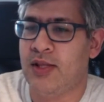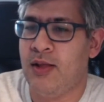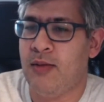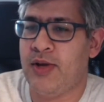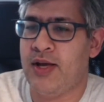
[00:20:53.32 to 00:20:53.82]

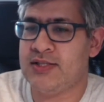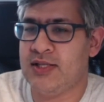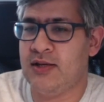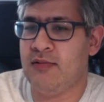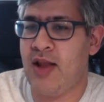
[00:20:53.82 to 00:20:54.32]

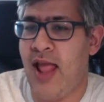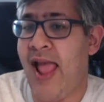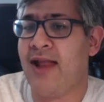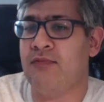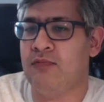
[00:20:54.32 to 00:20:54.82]
person
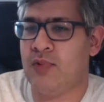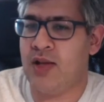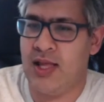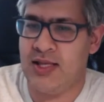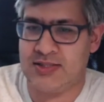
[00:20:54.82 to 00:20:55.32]
and
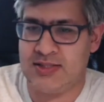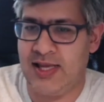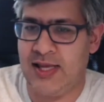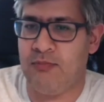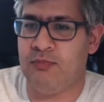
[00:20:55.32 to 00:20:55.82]
his
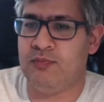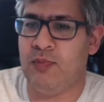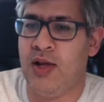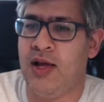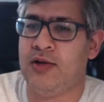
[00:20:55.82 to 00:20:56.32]
team
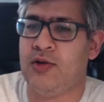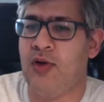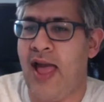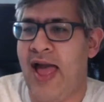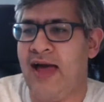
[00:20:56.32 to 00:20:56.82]

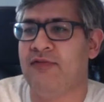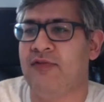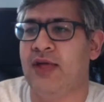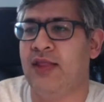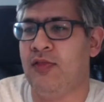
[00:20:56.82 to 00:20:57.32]
to have
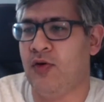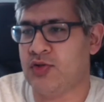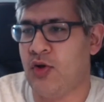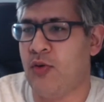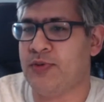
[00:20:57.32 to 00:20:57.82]
in those
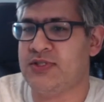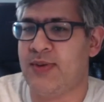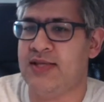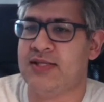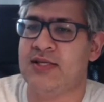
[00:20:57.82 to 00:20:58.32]
open
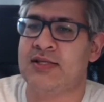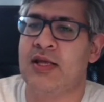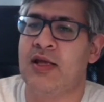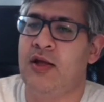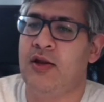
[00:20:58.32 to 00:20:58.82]
spaces
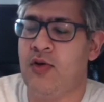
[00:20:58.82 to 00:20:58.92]
to